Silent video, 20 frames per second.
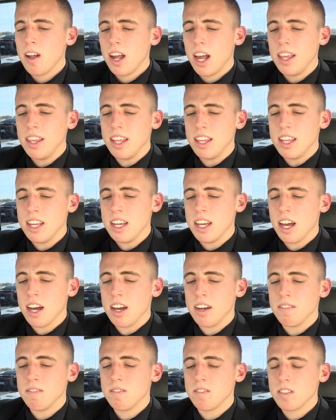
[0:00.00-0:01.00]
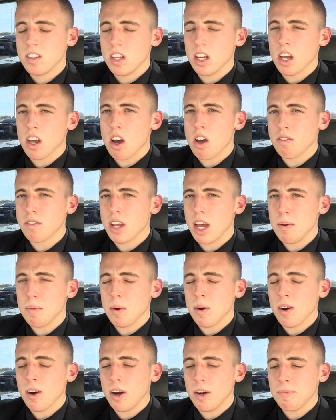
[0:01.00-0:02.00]
and then the Golf Type
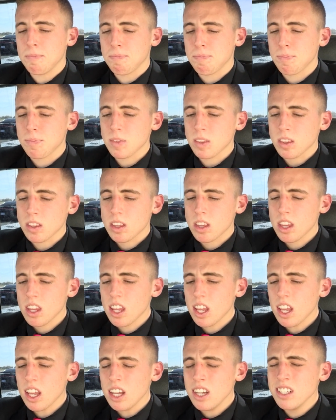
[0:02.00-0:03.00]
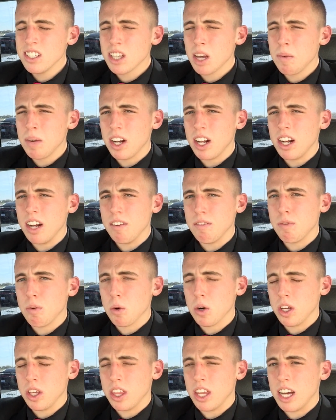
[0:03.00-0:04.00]
R is coming in at
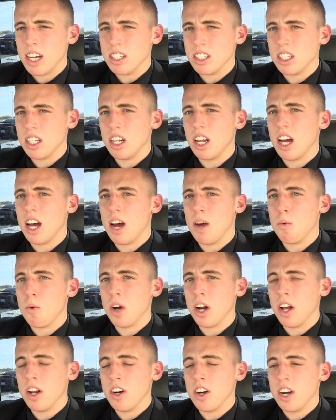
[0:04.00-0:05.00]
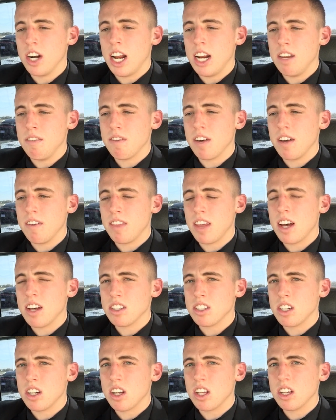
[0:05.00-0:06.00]

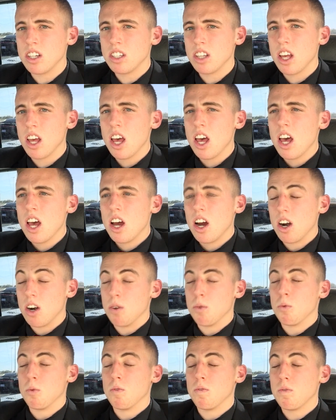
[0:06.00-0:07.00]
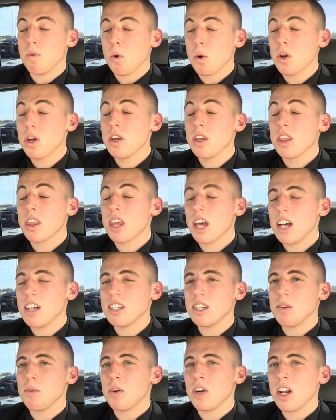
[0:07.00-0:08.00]
$40,195,000, or
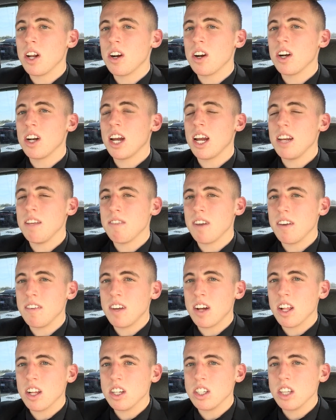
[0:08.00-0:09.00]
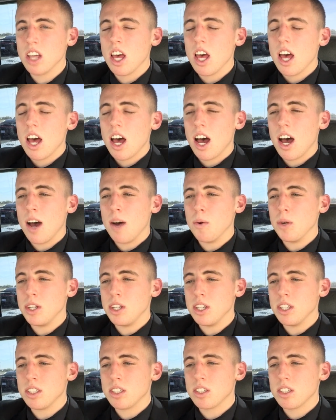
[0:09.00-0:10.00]
$40,195,
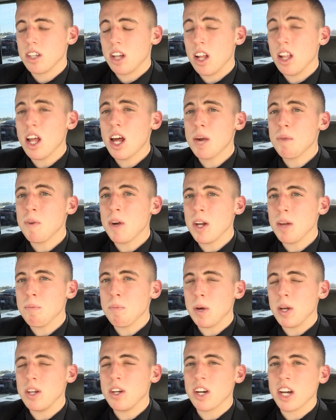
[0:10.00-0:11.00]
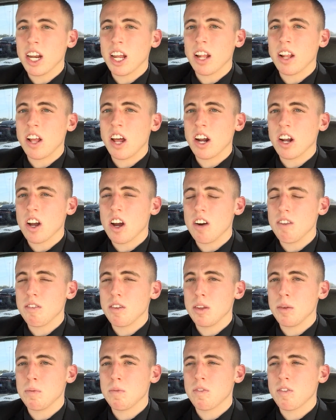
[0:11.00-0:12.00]
which is a lot of money, but you're getting a lot of car
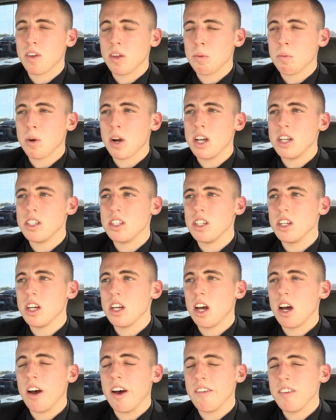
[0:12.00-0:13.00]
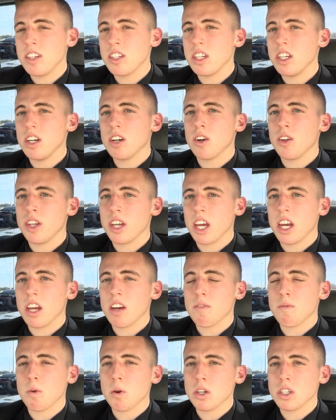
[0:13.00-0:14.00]
for the price. Obviously, you're only getting
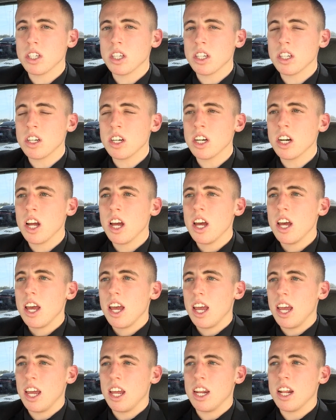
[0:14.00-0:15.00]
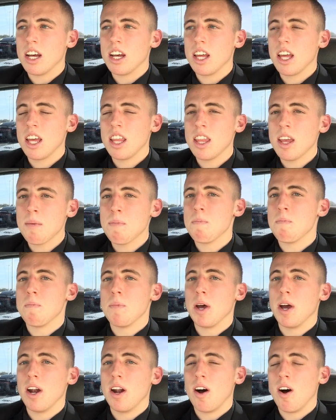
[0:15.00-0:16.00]
a 4-cylinder in them,
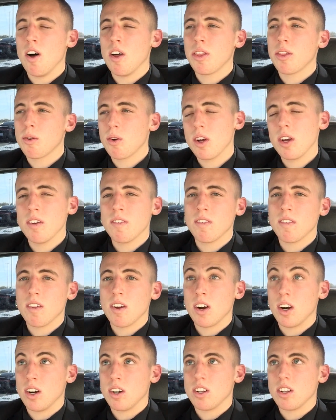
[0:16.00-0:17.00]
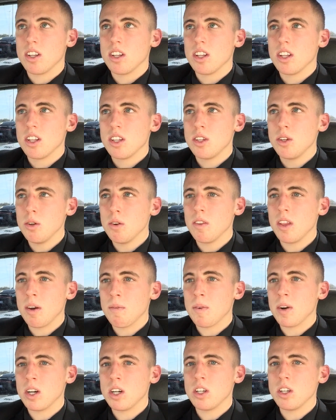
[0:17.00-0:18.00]
but two of
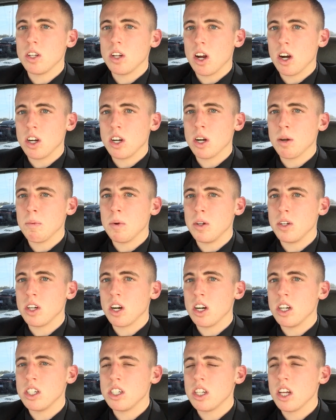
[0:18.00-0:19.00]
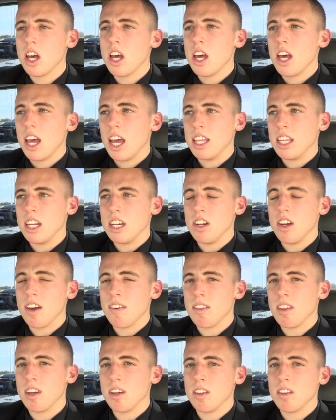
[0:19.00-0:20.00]
them are turbocharged, and then you
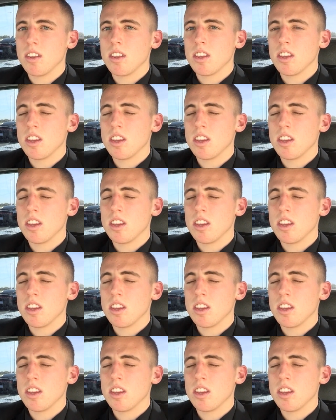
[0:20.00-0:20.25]
have the